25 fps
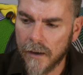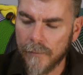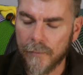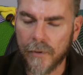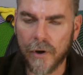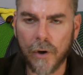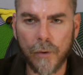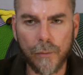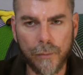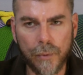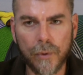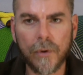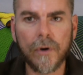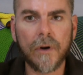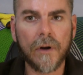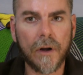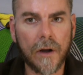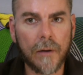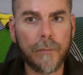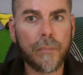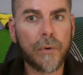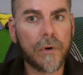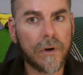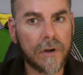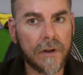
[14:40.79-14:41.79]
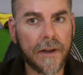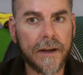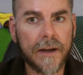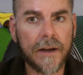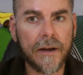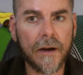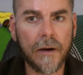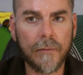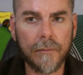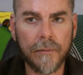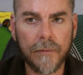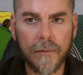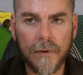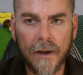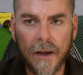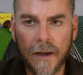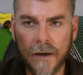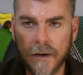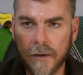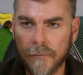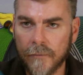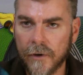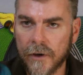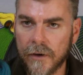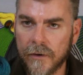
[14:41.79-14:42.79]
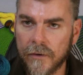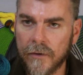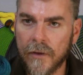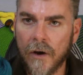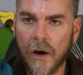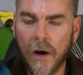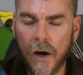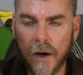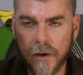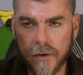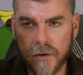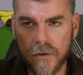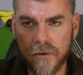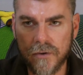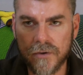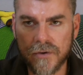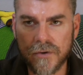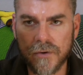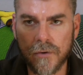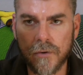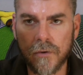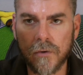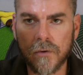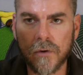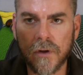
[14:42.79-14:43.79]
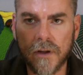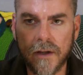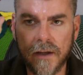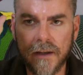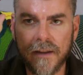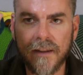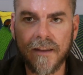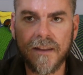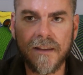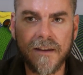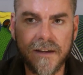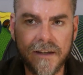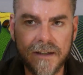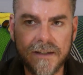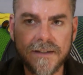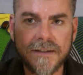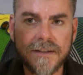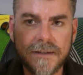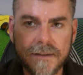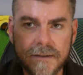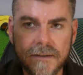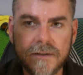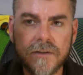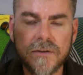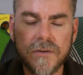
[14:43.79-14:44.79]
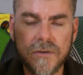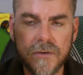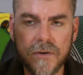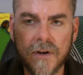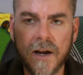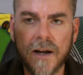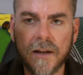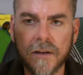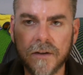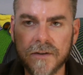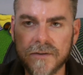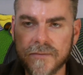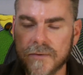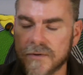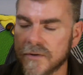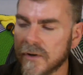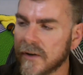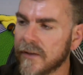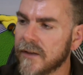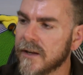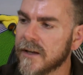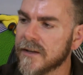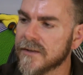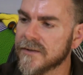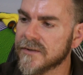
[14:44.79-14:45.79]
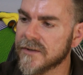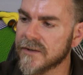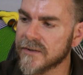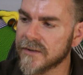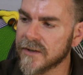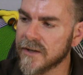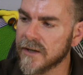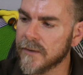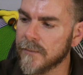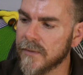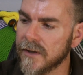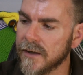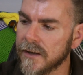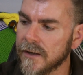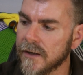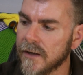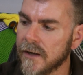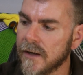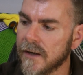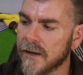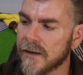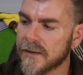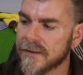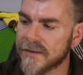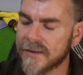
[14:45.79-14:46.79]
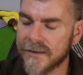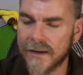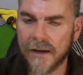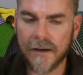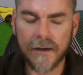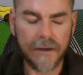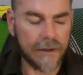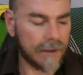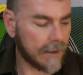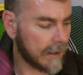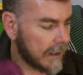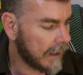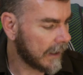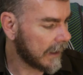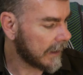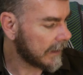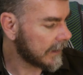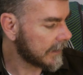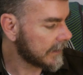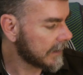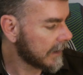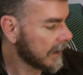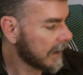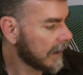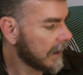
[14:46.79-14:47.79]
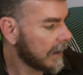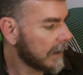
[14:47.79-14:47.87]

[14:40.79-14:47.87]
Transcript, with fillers: but I'll put, I'll put a link up and I'm gonna do the Haiku Shawl in these two colors, which I think is just gonna be stunning. And